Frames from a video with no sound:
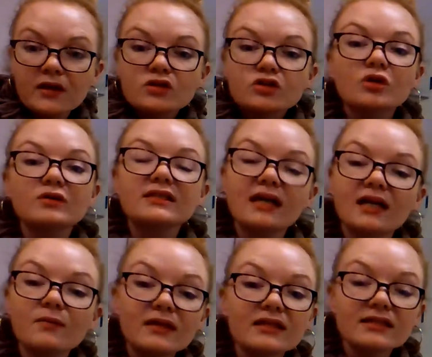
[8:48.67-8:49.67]
So it's going to
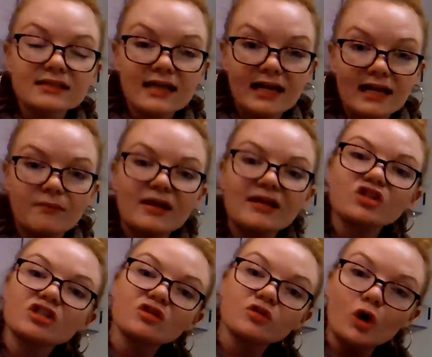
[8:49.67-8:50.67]
be the same. It
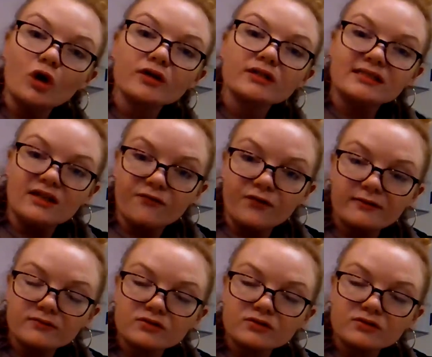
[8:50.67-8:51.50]
just looks different.